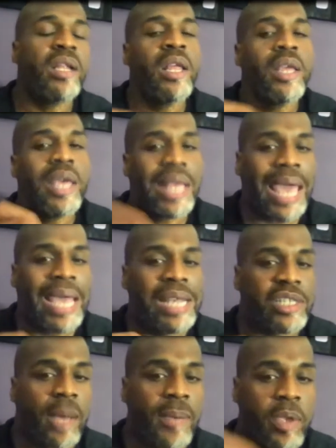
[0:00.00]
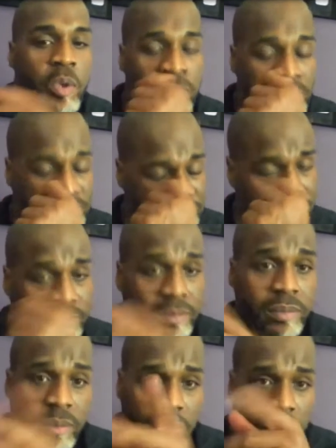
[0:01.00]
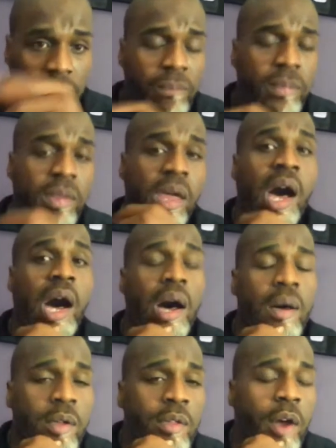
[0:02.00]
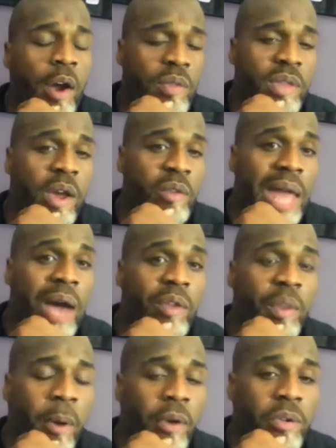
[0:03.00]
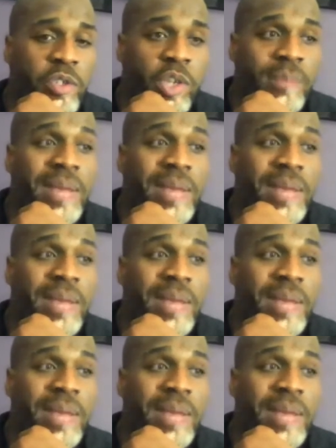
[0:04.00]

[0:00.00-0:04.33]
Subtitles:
AEW. Are now in the partnership.